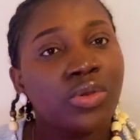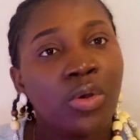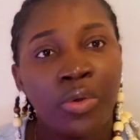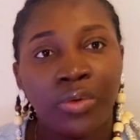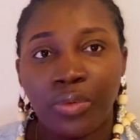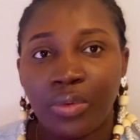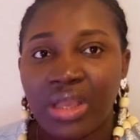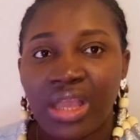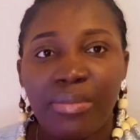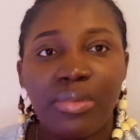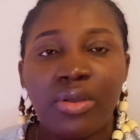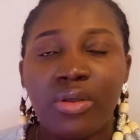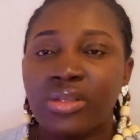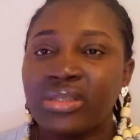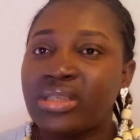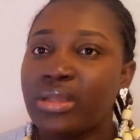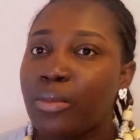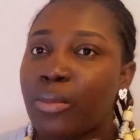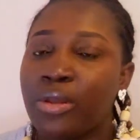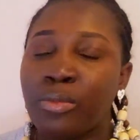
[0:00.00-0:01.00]
on, okay?
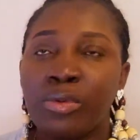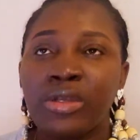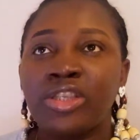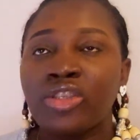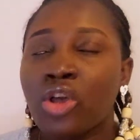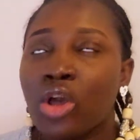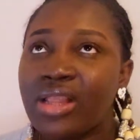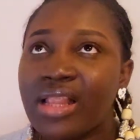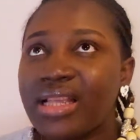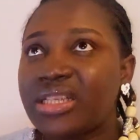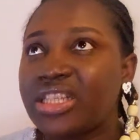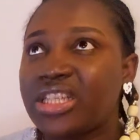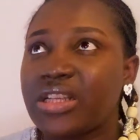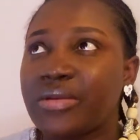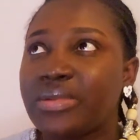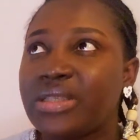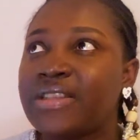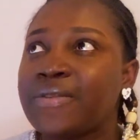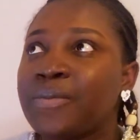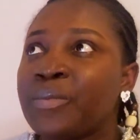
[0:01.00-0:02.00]
Because with
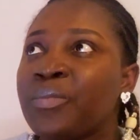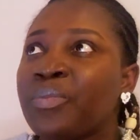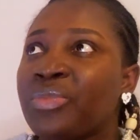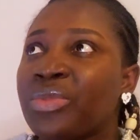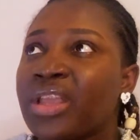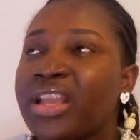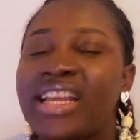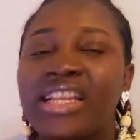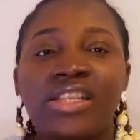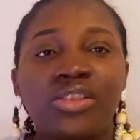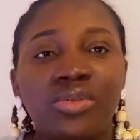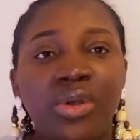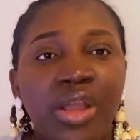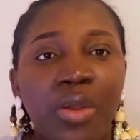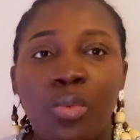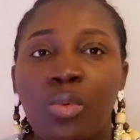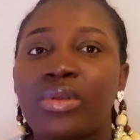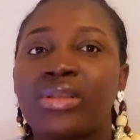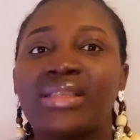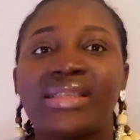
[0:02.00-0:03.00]
scholarships, it is not
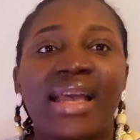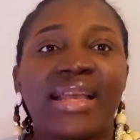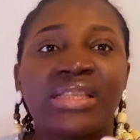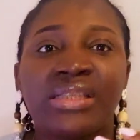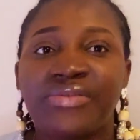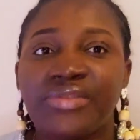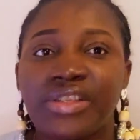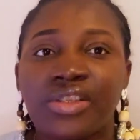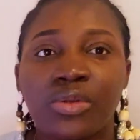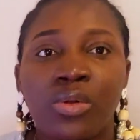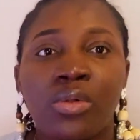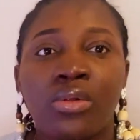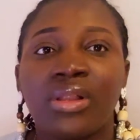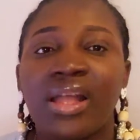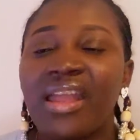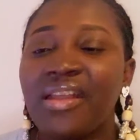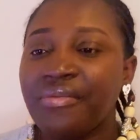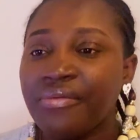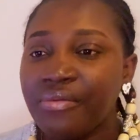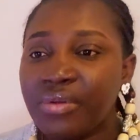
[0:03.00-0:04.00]
a one size fits
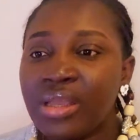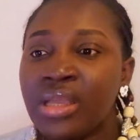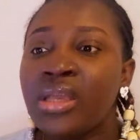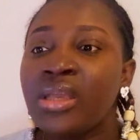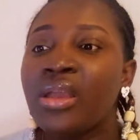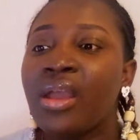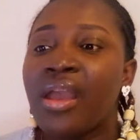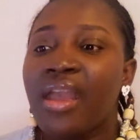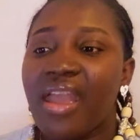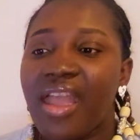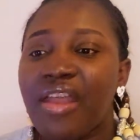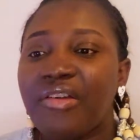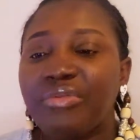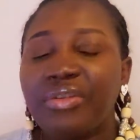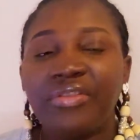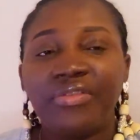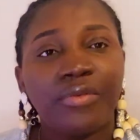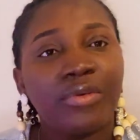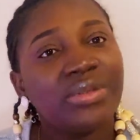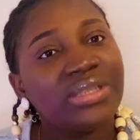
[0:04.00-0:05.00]
all. Every
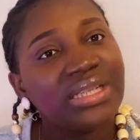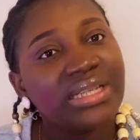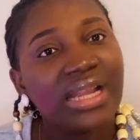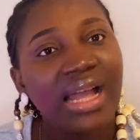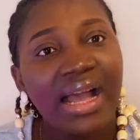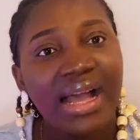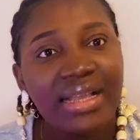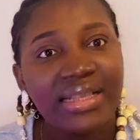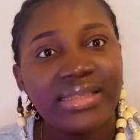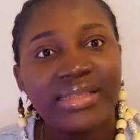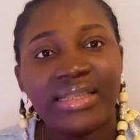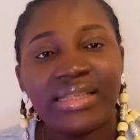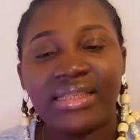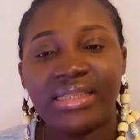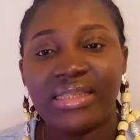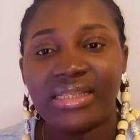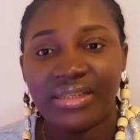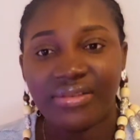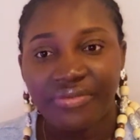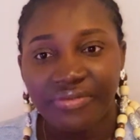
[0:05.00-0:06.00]
funding has
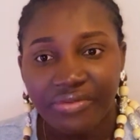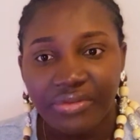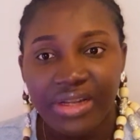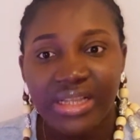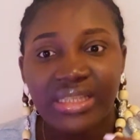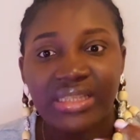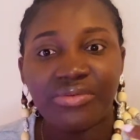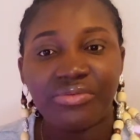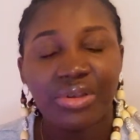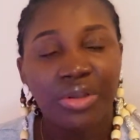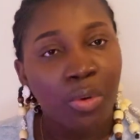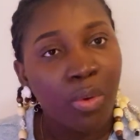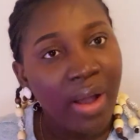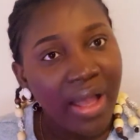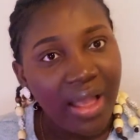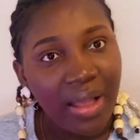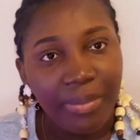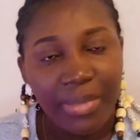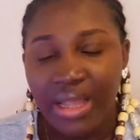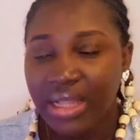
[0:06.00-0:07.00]
its different
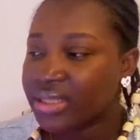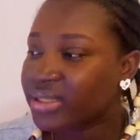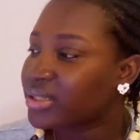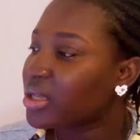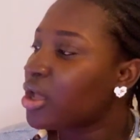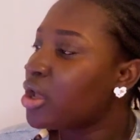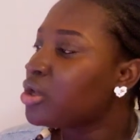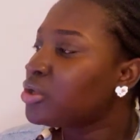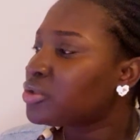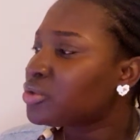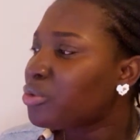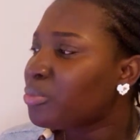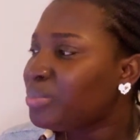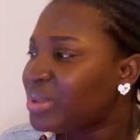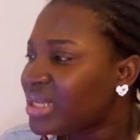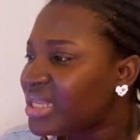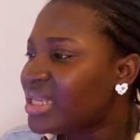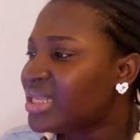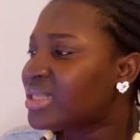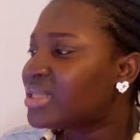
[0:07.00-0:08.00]
requirements. So
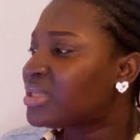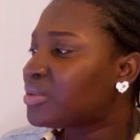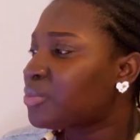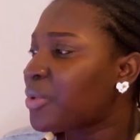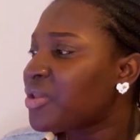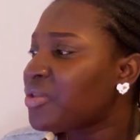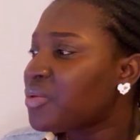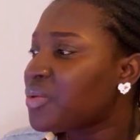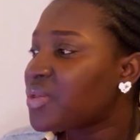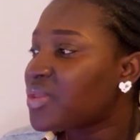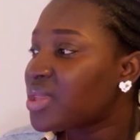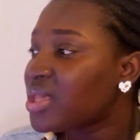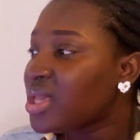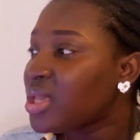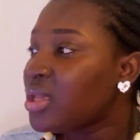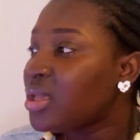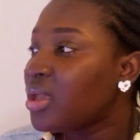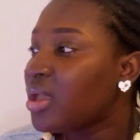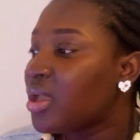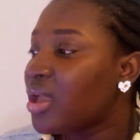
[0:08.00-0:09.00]
please, when you
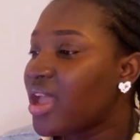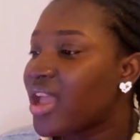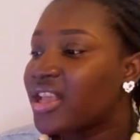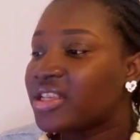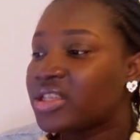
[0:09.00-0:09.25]
see a